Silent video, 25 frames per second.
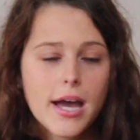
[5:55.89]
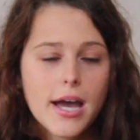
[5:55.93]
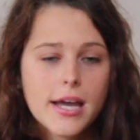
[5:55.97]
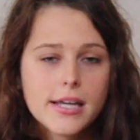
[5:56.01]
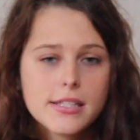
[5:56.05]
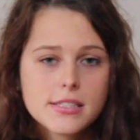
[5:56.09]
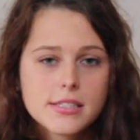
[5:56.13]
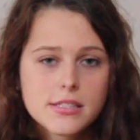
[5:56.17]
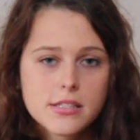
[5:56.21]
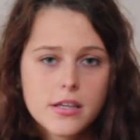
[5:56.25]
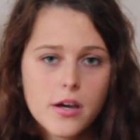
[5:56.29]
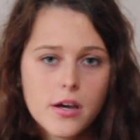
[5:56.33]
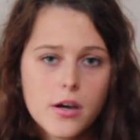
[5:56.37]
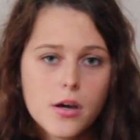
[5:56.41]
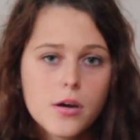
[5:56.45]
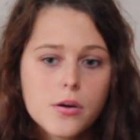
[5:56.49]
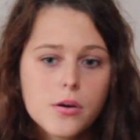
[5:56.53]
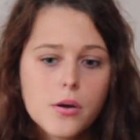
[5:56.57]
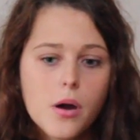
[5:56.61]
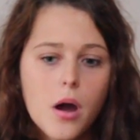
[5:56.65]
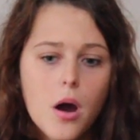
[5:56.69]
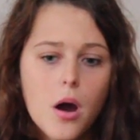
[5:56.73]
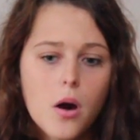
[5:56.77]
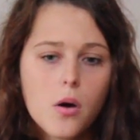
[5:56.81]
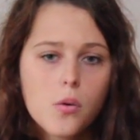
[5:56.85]
And
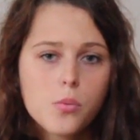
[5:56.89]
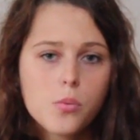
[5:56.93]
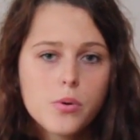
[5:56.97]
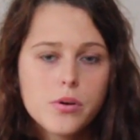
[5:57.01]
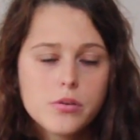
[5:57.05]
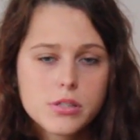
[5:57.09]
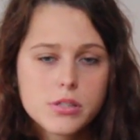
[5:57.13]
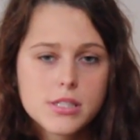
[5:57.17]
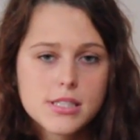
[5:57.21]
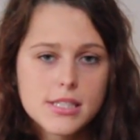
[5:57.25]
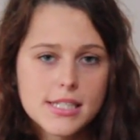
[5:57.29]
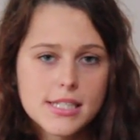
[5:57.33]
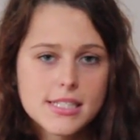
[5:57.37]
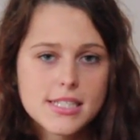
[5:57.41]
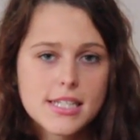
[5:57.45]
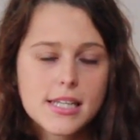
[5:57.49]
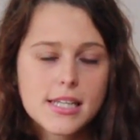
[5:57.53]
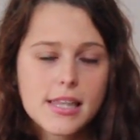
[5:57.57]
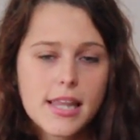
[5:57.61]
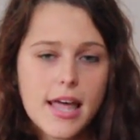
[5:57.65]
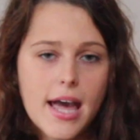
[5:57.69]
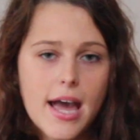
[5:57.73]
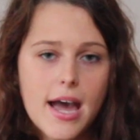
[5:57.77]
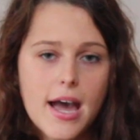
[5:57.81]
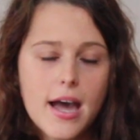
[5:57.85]
so we were
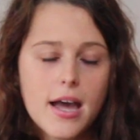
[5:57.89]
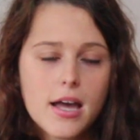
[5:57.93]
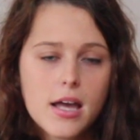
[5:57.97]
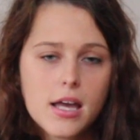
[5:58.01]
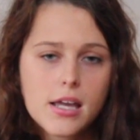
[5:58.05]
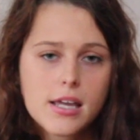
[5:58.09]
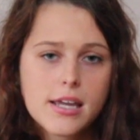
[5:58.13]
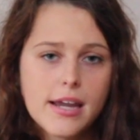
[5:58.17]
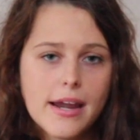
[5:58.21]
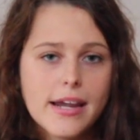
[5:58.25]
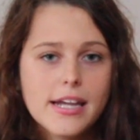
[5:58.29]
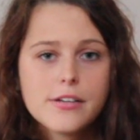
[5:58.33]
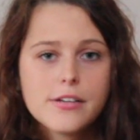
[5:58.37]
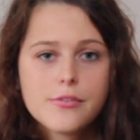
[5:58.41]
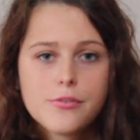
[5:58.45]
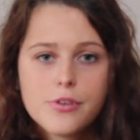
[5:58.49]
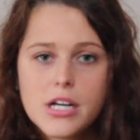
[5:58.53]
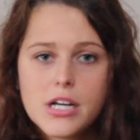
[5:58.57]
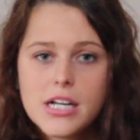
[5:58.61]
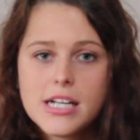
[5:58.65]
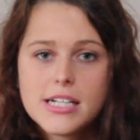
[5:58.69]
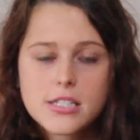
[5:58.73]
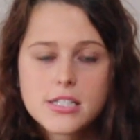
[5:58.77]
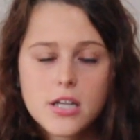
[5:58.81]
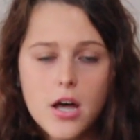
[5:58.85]
sitting there getting
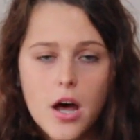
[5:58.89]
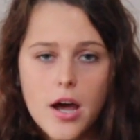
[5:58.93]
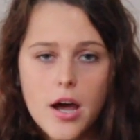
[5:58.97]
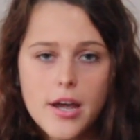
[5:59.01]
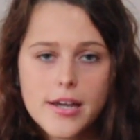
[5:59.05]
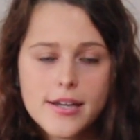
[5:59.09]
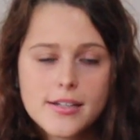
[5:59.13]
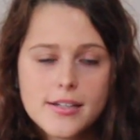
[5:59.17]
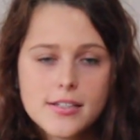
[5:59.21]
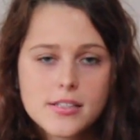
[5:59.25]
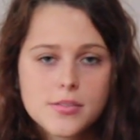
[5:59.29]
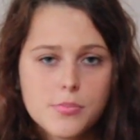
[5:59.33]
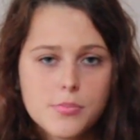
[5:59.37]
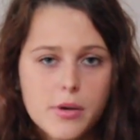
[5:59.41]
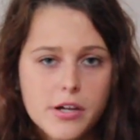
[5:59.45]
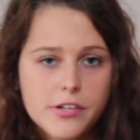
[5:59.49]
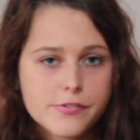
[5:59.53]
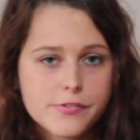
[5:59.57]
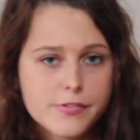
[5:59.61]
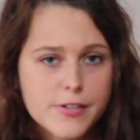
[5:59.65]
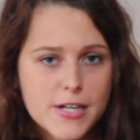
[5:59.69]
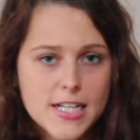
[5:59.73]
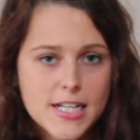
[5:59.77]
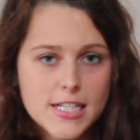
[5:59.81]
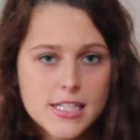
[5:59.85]
really tired. My
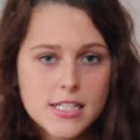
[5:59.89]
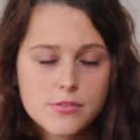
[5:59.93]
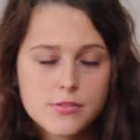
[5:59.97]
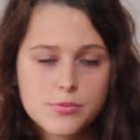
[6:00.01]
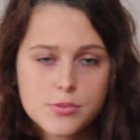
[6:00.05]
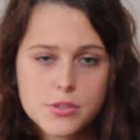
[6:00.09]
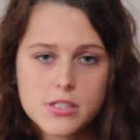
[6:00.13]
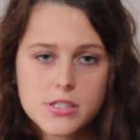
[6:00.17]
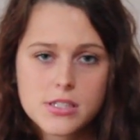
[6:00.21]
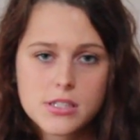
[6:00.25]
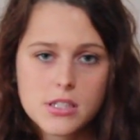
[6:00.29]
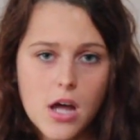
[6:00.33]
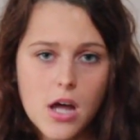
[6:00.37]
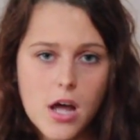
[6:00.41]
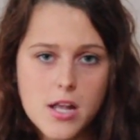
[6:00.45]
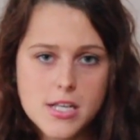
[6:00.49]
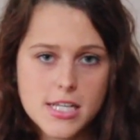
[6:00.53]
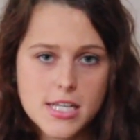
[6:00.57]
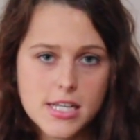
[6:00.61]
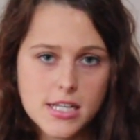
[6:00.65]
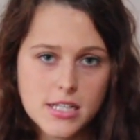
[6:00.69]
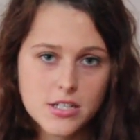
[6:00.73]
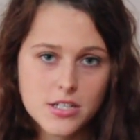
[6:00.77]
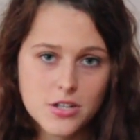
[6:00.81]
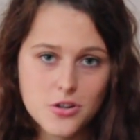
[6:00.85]
friend was
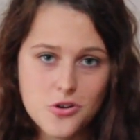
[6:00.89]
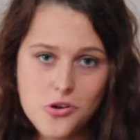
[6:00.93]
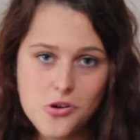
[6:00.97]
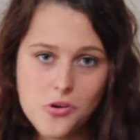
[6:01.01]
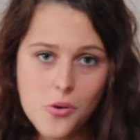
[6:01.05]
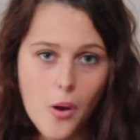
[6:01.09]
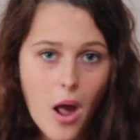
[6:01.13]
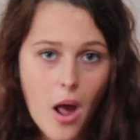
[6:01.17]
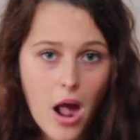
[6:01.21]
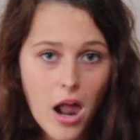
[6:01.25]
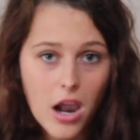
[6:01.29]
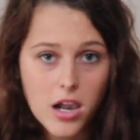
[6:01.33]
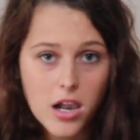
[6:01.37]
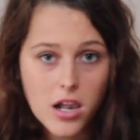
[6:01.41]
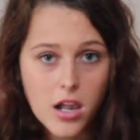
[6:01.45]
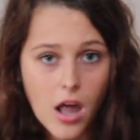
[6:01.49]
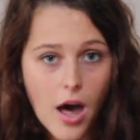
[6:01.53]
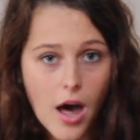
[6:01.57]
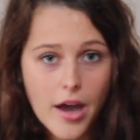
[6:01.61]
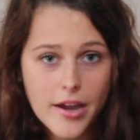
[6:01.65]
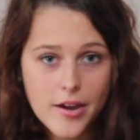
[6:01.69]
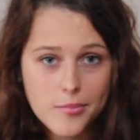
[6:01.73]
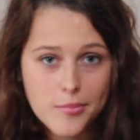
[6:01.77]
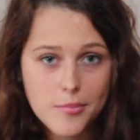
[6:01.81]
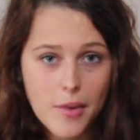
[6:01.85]
starting to
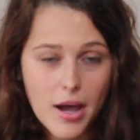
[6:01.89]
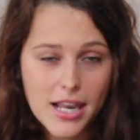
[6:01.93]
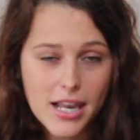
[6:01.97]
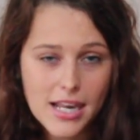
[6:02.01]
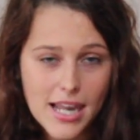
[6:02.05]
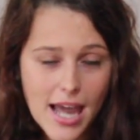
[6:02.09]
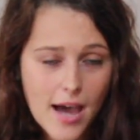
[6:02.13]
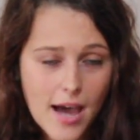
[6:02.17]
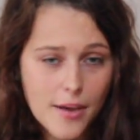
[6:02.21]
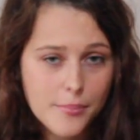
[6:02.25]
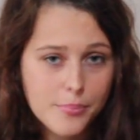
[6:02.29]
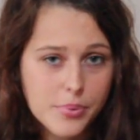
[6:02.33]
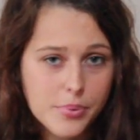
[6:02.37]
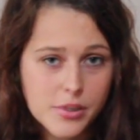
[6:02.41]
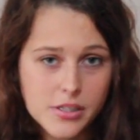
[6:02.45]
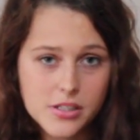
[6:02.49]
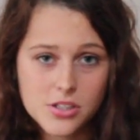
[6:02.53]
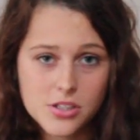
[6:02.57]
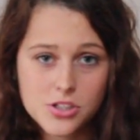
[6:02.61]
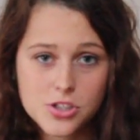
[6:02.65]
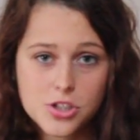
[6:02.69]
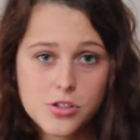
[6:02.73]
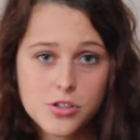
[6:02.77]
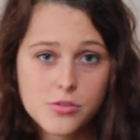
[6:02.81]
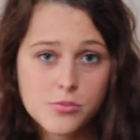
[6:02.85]
lie on my lap
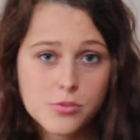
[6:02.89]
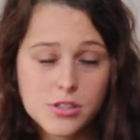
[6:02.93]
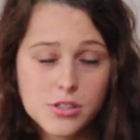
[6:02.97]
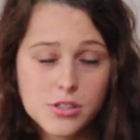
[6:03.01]
because she